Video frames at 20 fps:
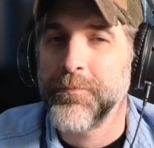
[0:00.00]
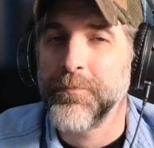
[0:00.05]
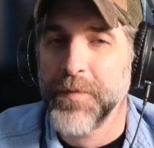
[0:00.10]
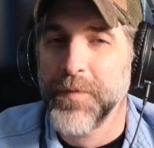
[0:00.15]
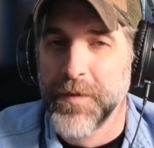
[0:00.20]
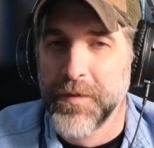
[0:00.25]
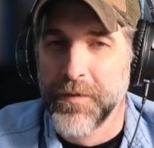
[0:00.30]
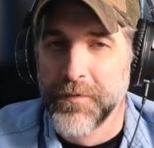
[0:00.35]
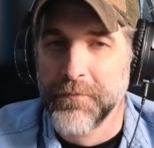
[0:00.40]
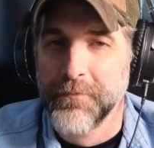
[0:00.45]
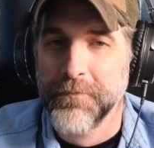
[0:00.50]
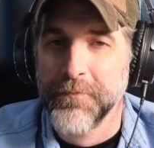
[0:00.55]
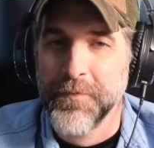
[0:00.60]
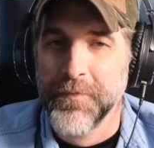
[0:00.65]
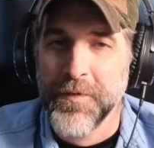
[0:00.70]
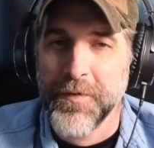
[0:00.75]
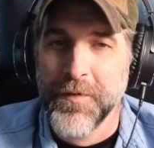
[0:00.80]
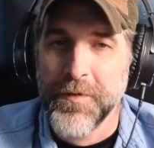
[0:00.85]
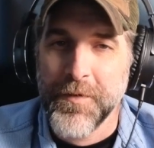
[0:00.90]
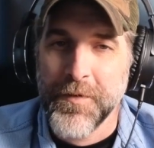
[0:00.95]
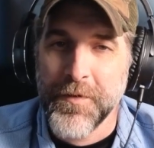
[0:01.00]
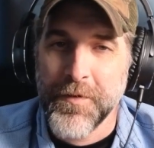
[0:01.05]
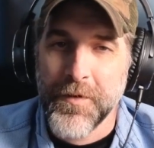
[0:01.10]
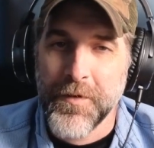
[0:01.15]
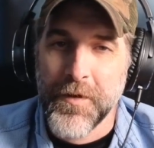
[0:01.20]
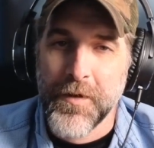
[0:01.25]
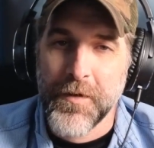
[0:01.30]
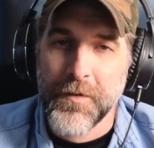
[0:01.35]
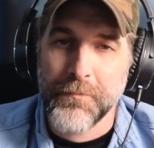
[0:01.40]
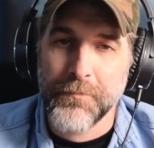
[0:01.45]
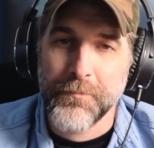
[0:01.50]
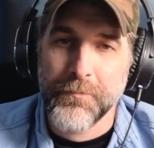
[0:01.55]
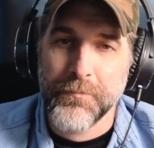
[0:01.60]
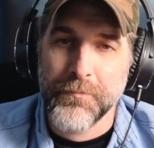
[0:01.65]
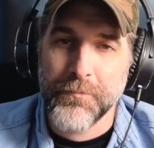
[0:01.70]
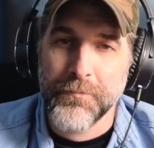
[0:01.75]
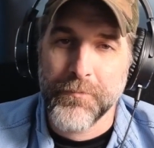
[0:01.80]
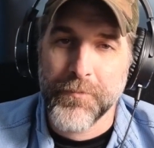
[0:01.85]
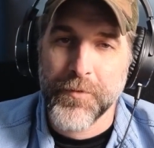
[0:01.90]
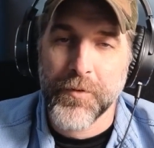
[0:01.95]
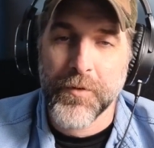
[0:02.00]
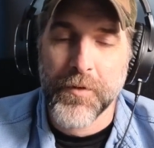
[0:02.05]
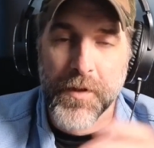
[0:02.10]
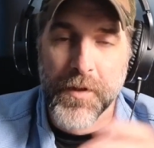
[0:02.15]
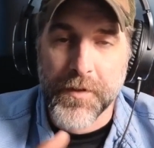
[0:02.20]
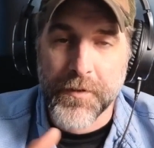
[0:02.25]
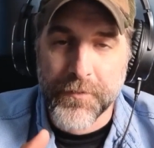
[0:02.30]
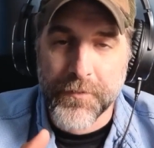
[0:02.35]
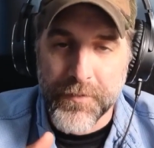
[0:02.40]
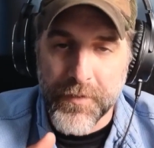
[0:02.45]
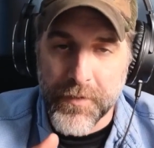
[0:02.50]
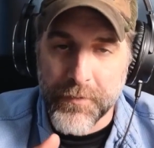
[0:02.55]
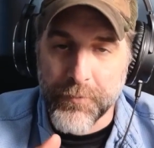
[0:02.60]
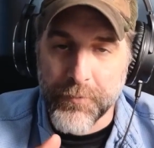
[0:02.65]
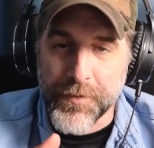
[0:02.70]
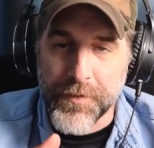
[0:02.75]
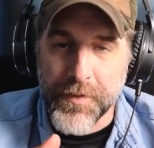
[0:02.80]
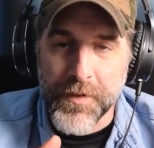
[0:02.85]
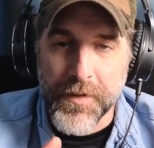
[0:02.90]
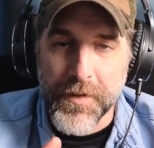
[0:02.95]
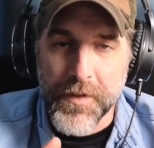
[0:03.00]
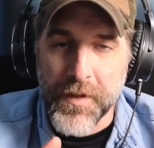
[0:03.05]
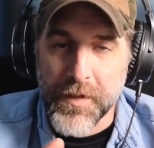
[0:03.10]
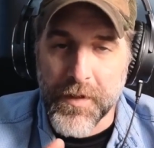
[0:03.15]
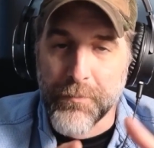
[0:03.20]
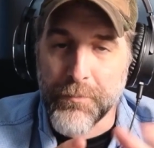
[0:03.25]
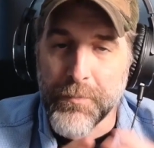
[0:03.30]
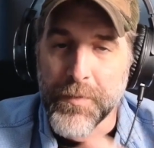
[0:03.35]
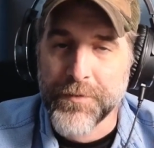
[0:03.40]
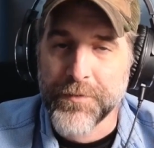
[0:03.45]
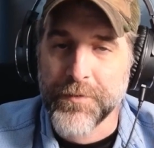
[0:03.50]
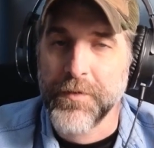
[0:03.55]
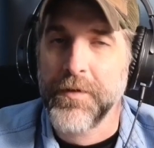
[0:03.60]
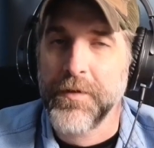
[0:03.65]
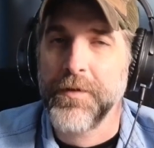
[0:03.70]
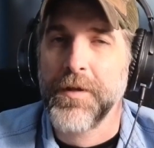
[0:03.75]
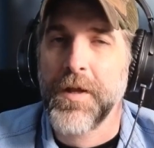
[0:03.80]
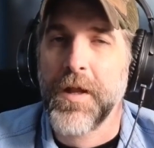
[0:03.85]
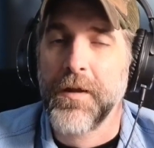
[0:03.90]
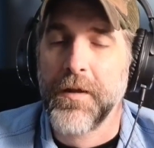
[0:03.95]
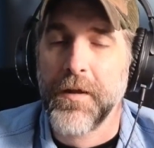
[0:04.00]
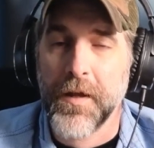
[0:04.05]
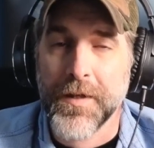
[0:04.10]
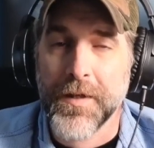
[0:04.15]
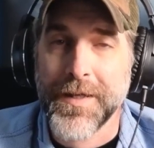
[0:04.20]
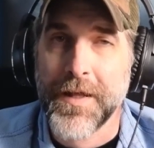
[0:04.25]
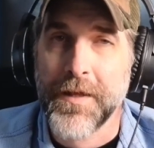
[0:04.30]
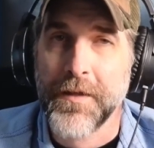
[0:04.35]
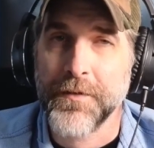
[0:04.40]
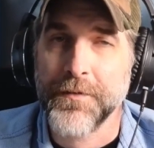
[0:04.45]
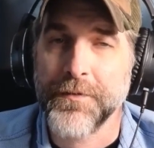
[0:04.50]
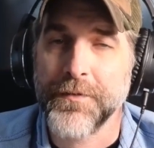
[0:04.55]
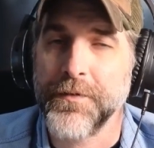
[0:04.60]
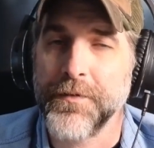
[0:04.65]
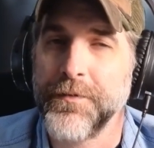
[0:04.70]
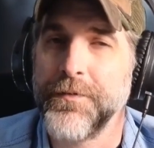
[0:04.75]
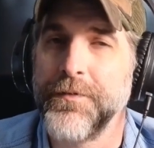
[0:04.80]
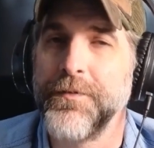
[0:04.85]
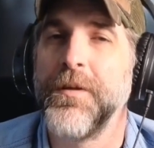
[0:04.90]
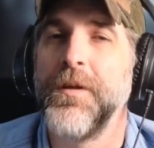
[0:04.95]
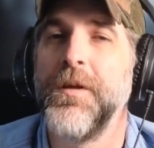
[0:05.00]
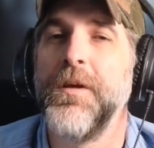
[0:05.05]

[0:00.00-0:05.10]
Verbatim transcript: Yeah. So like you said, with any kind of mission on that analysis,